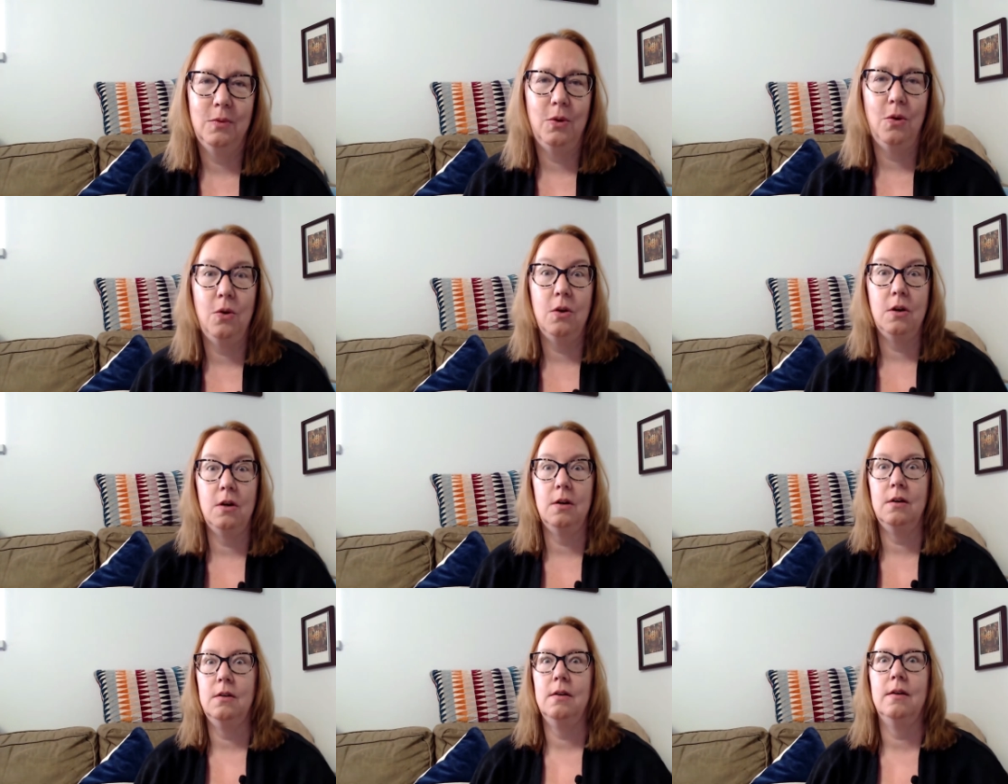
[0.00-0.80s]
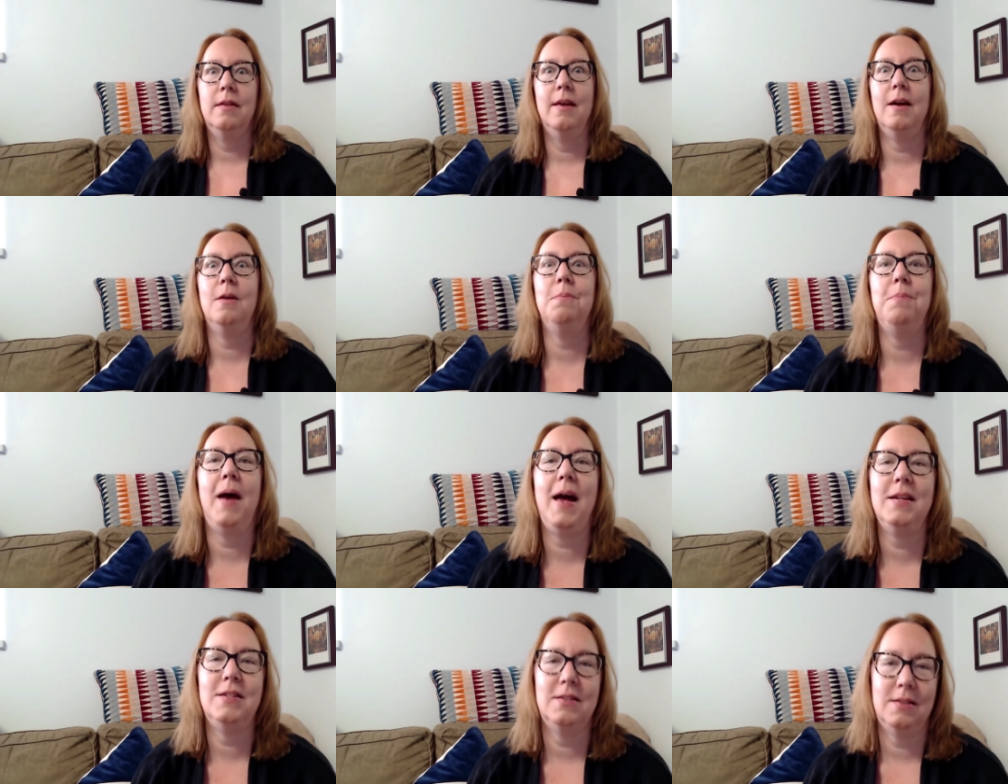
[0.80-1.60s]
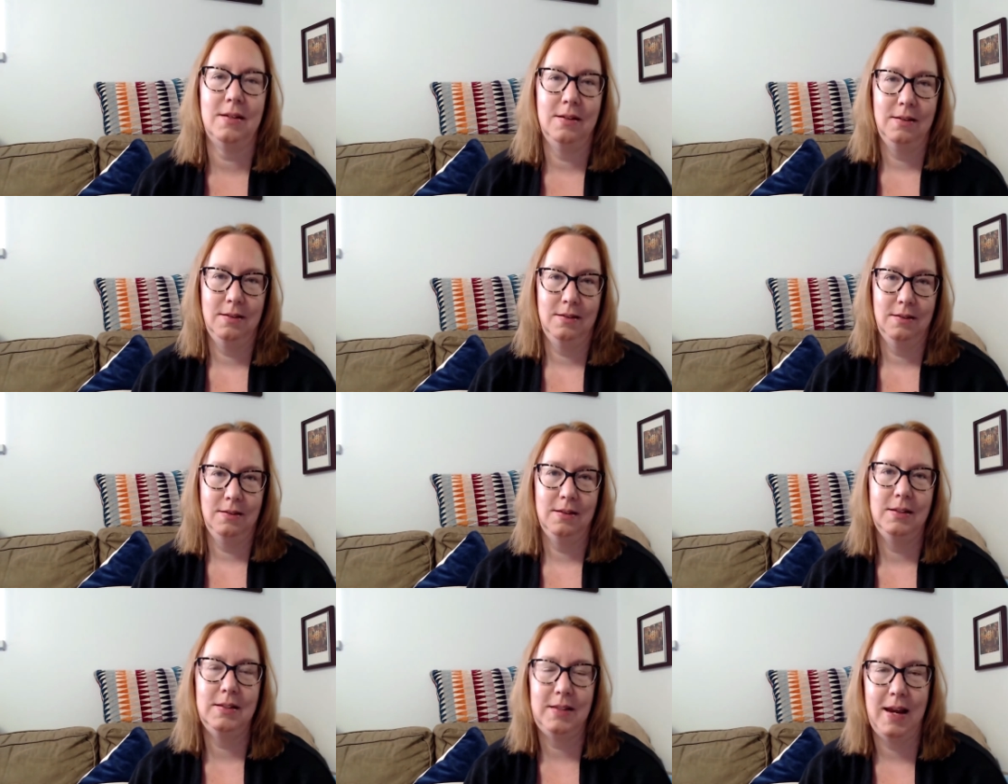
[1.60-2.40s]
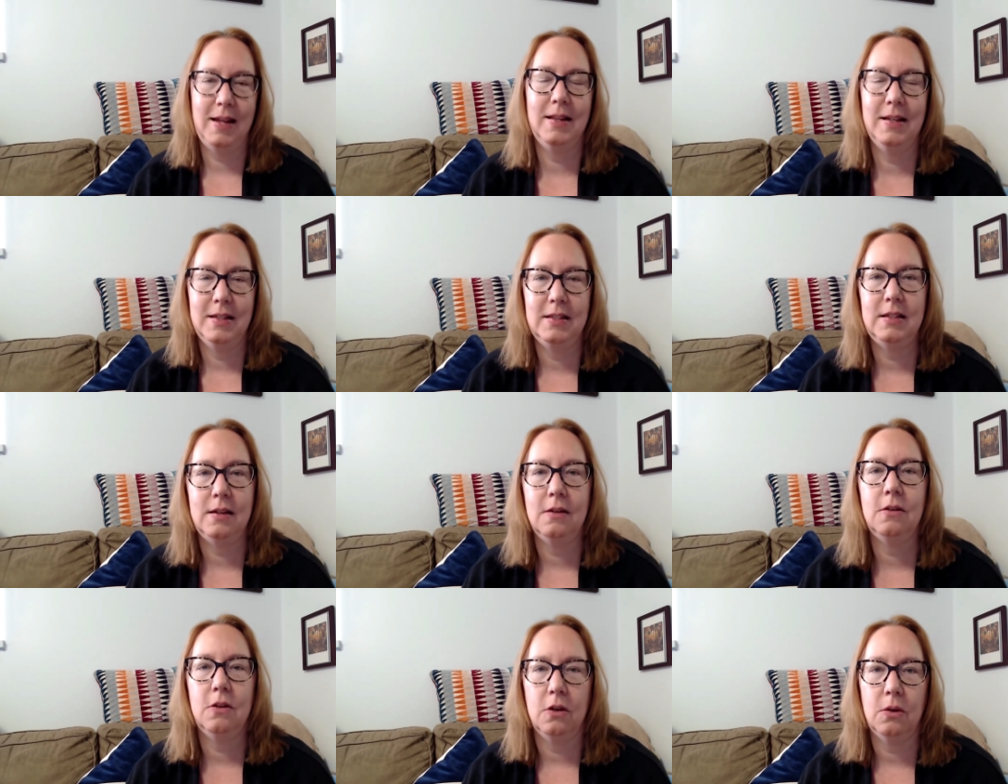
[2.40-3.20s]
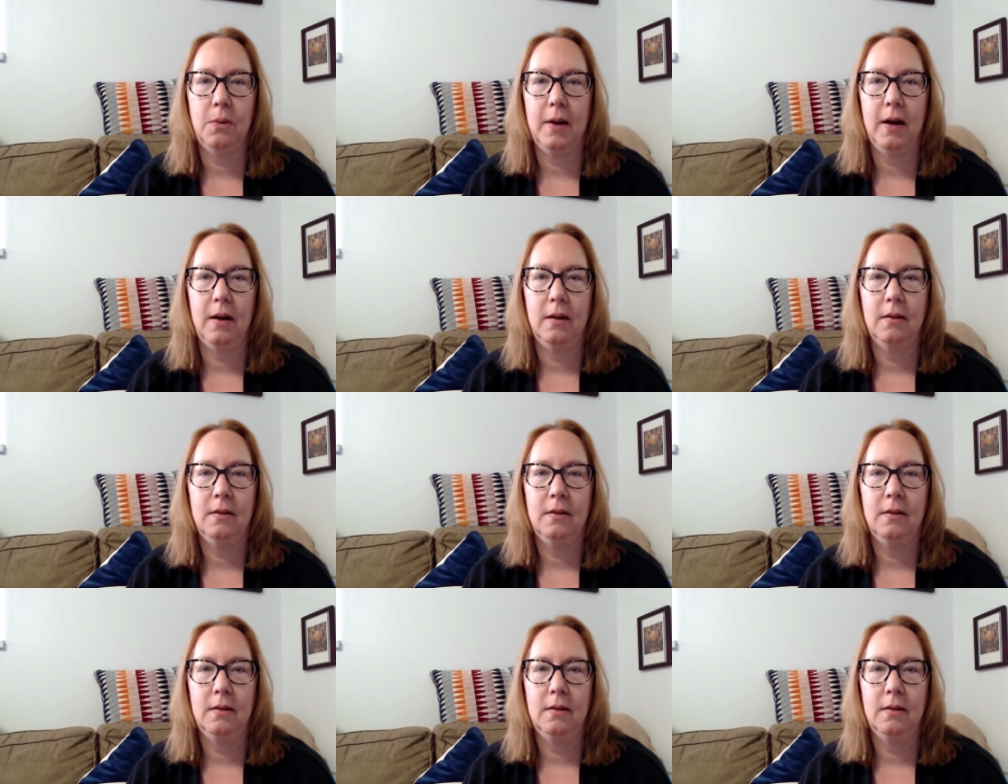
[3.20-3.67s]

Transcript: or their best stainless steel cookware,